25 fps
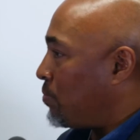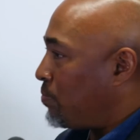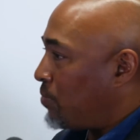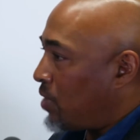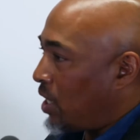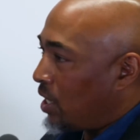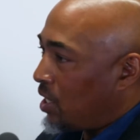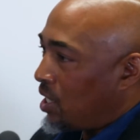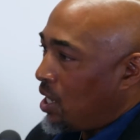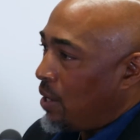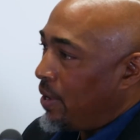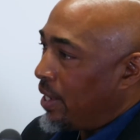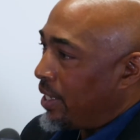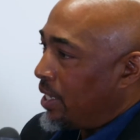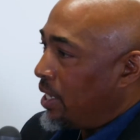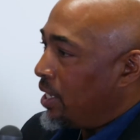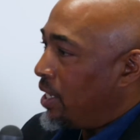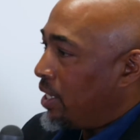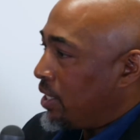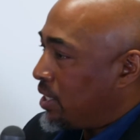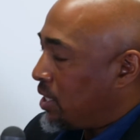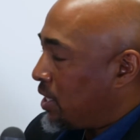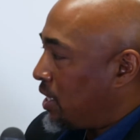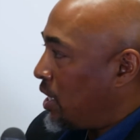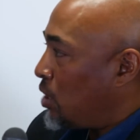They go out there, they
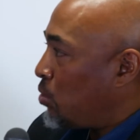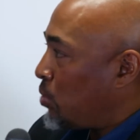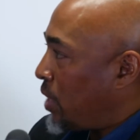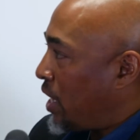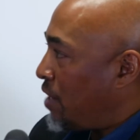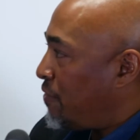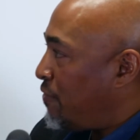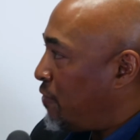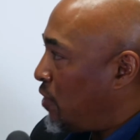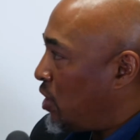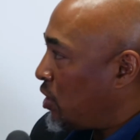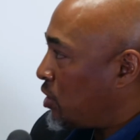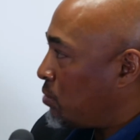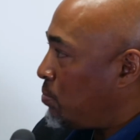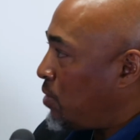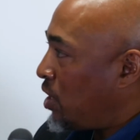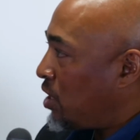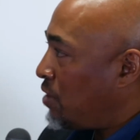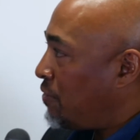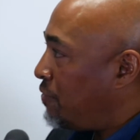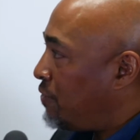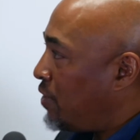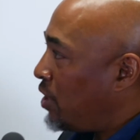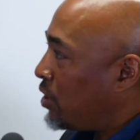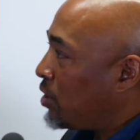sell that first mile
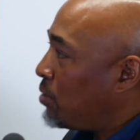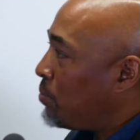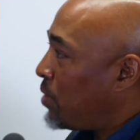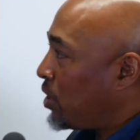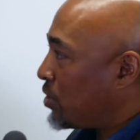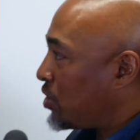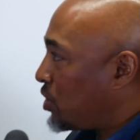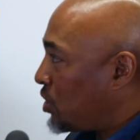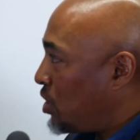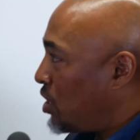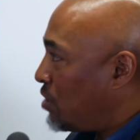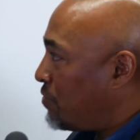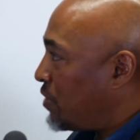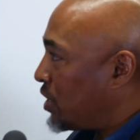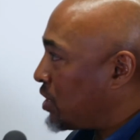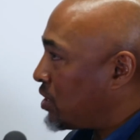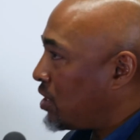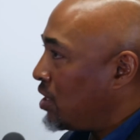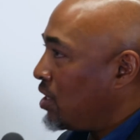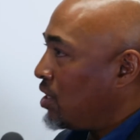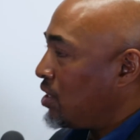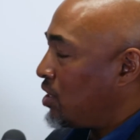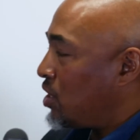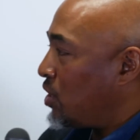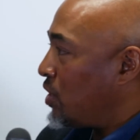and final mile service
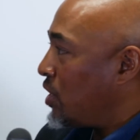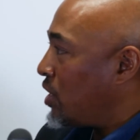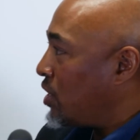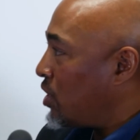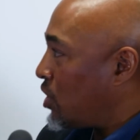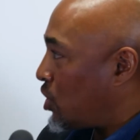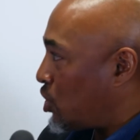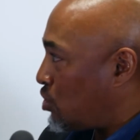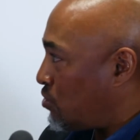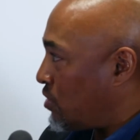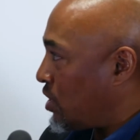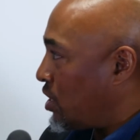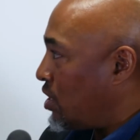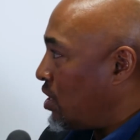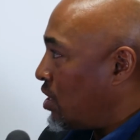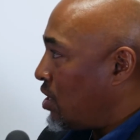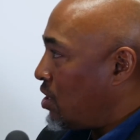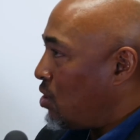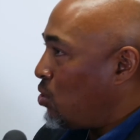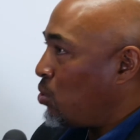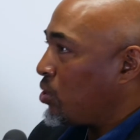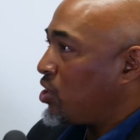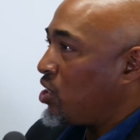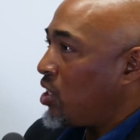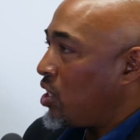to the industry
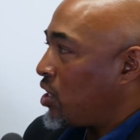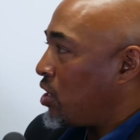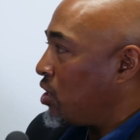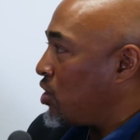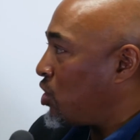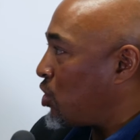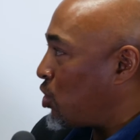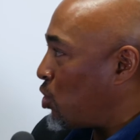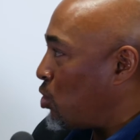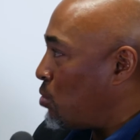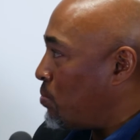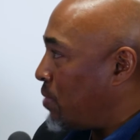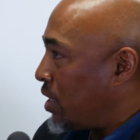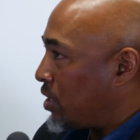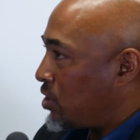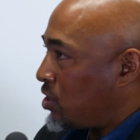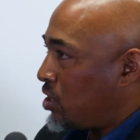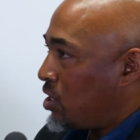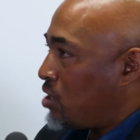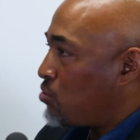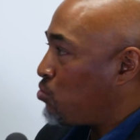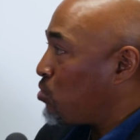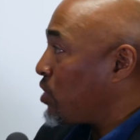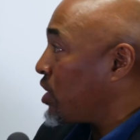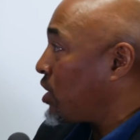or to the consumer, to
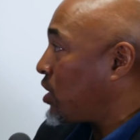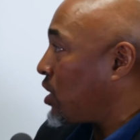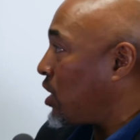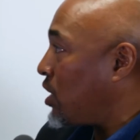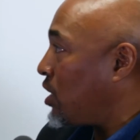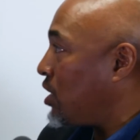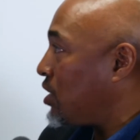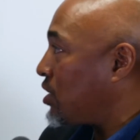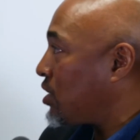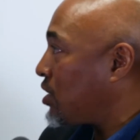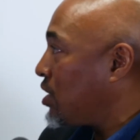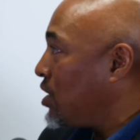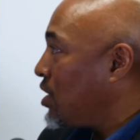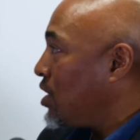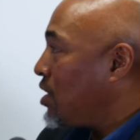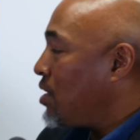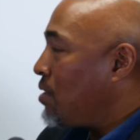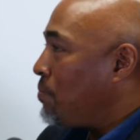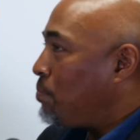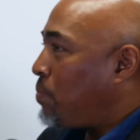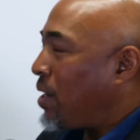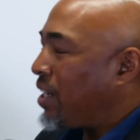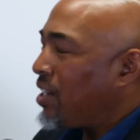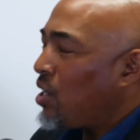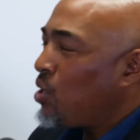the retailers.
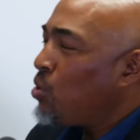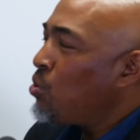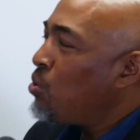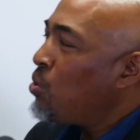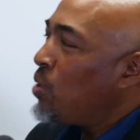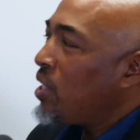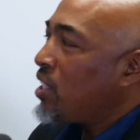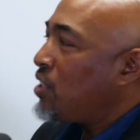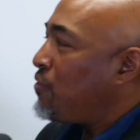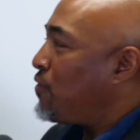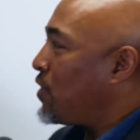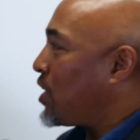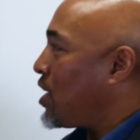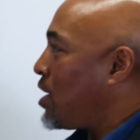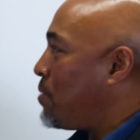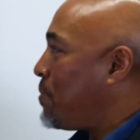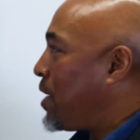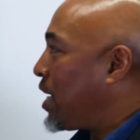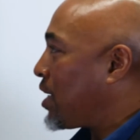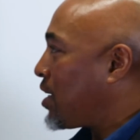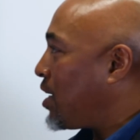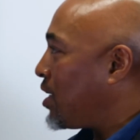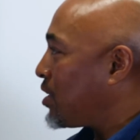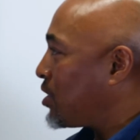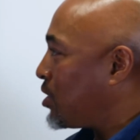But they always forget
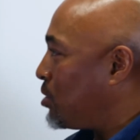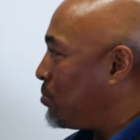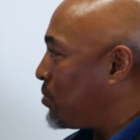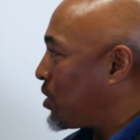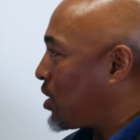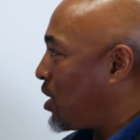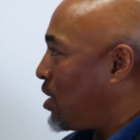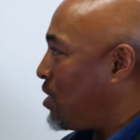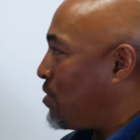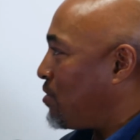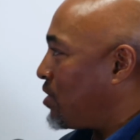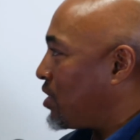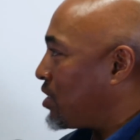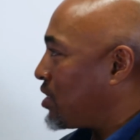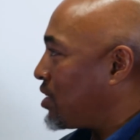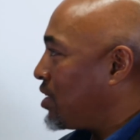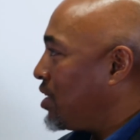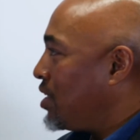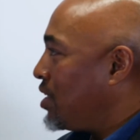about customs clearance.